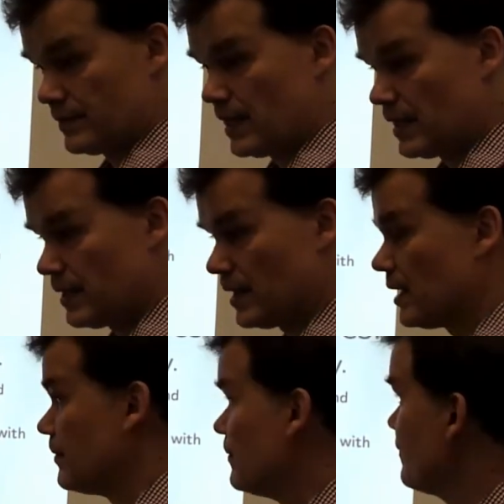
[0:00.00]
and
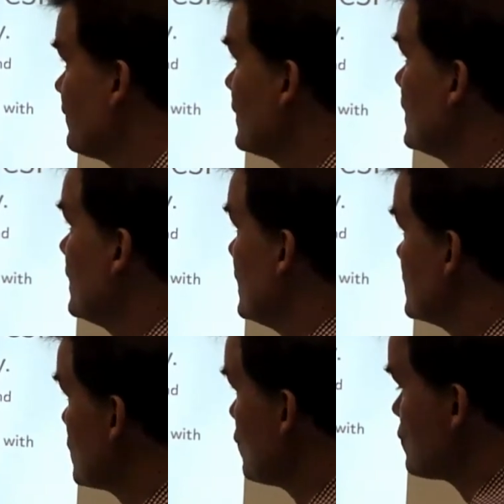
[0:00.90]

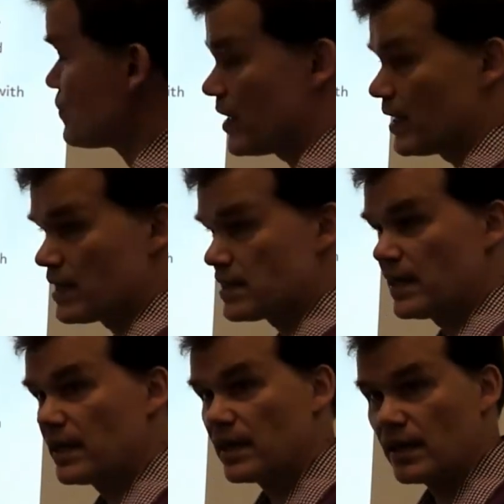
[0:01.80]
this constraint
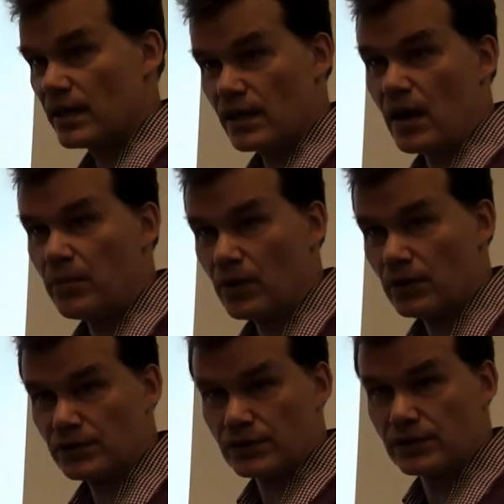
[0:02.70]
actually
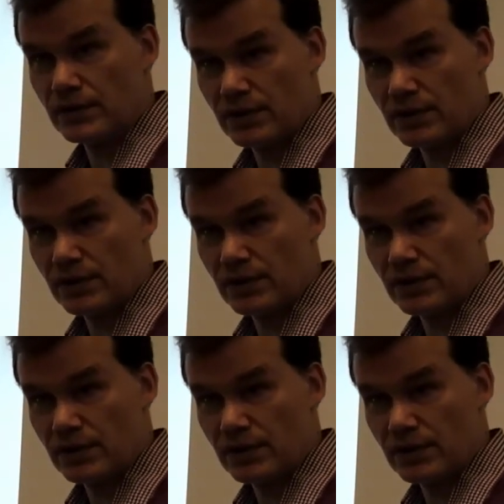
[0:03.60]
couples